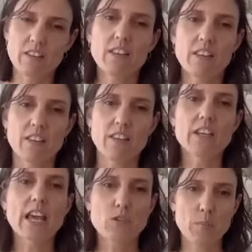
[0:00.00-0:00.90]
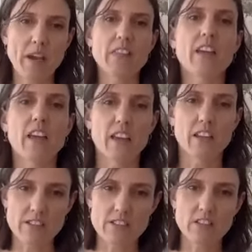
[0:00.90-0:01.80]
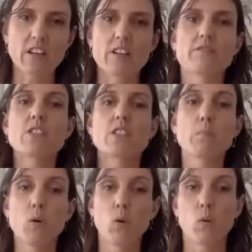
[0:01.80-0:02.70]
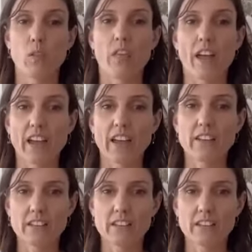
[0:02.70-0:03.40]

naturopathic care needs to kind of support that,